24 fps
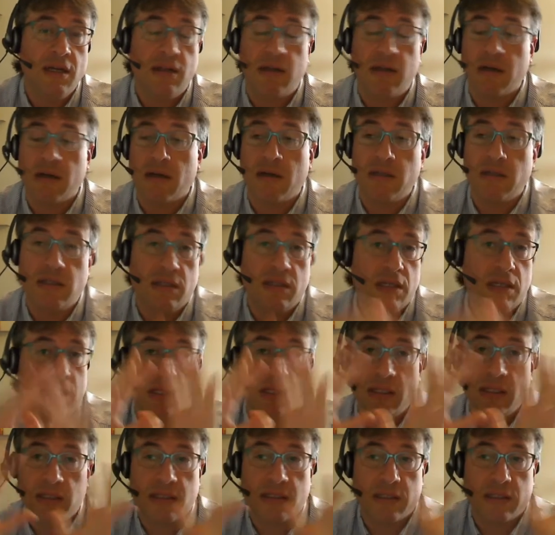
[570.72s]
Honestly,
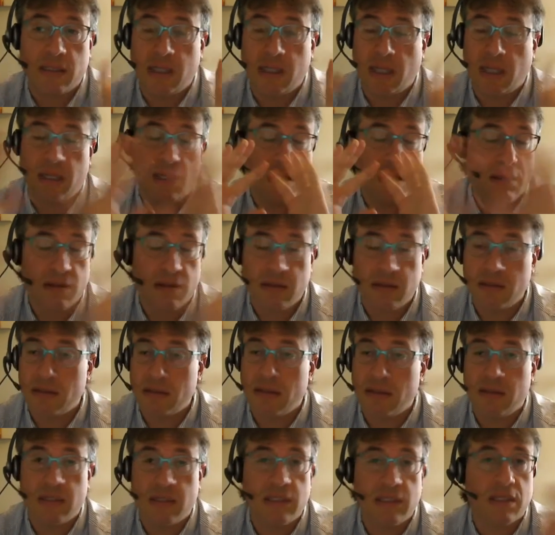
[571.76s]

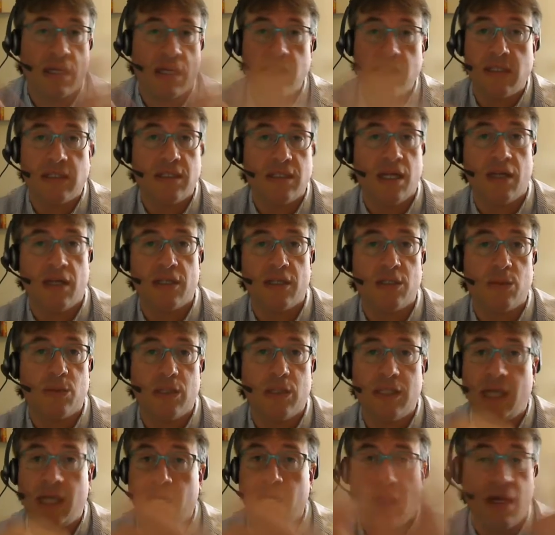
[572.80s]
this guy's a
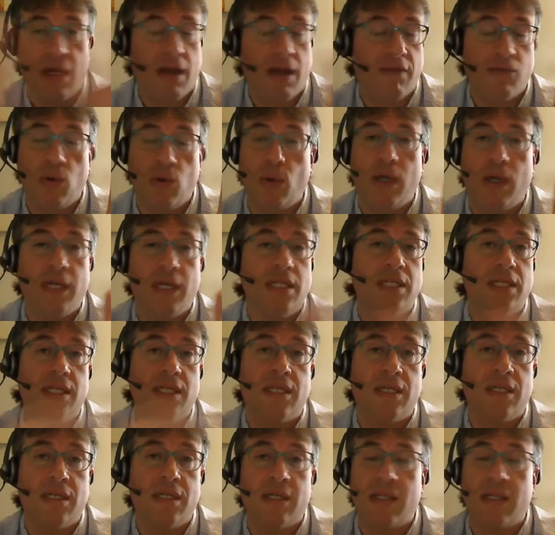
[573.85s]
salesman. I have no
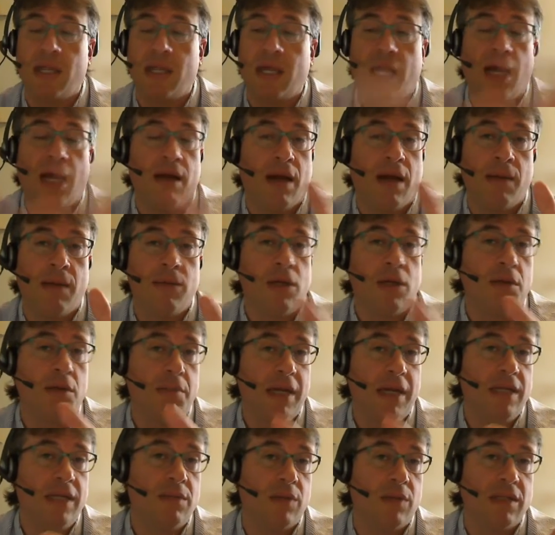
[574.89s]
idea. I'm gonna
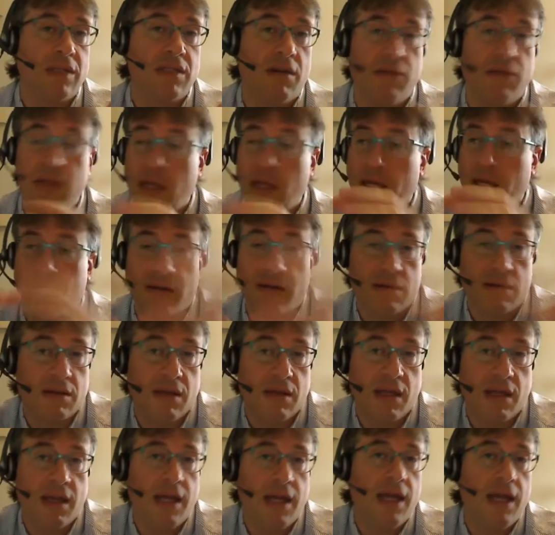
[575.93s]
base myself
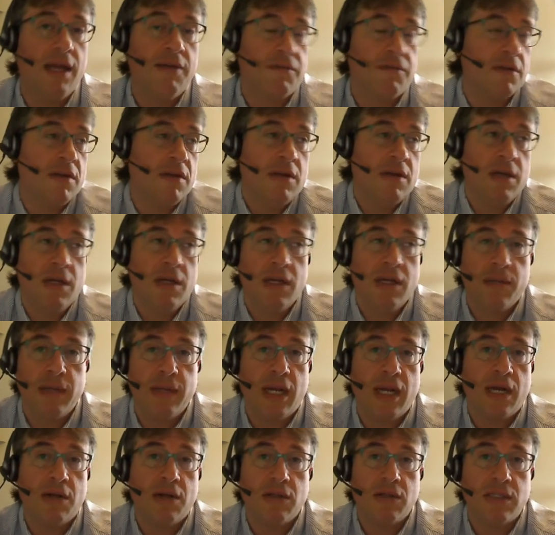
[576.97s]
in
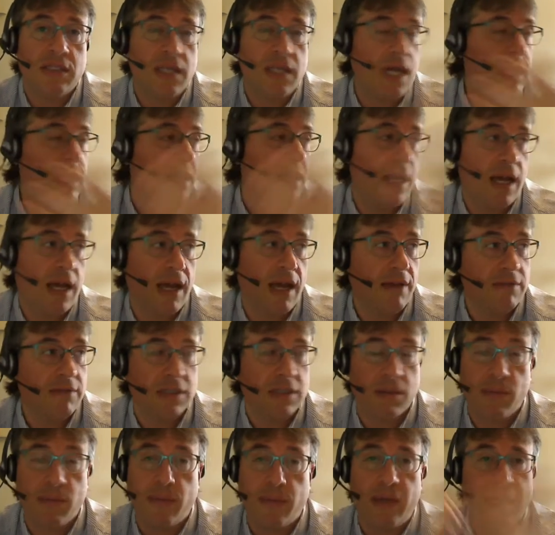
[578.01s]
I could say that I have
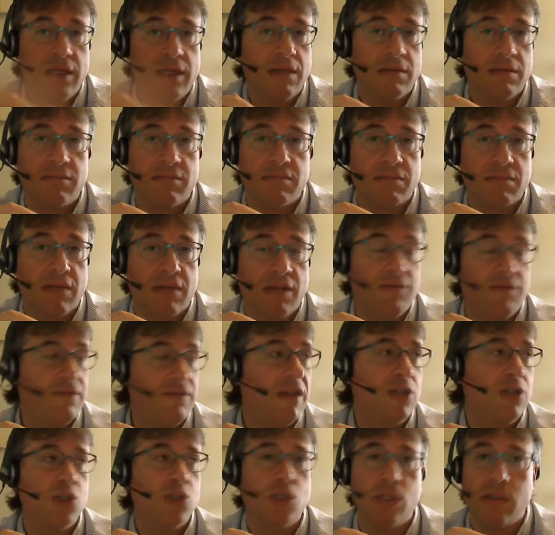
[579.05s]
some of my
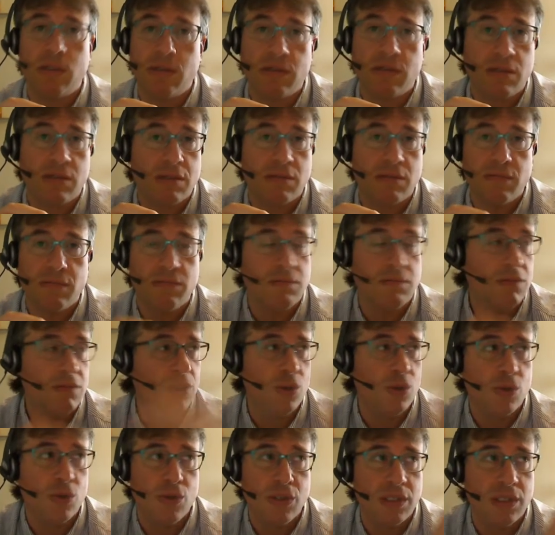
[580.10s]
inventions
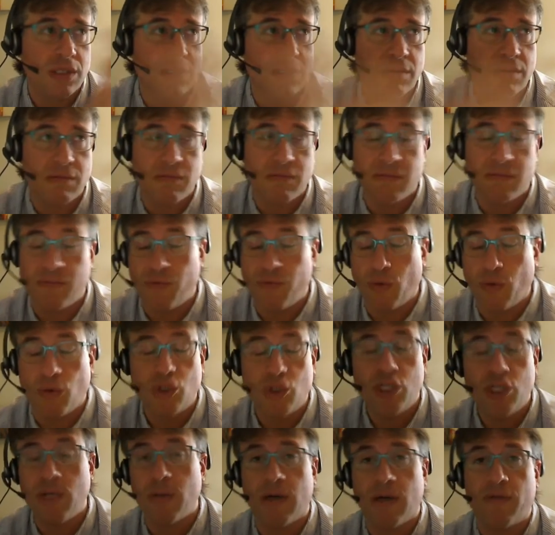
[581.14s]
used in
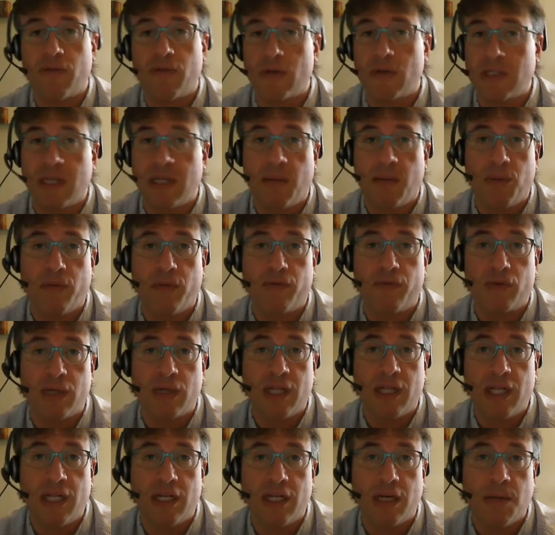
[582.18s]
Fukushima, for example, for
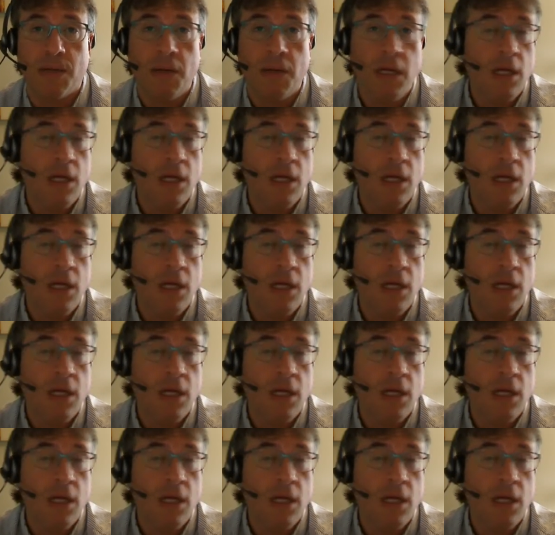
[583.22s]
cleanup,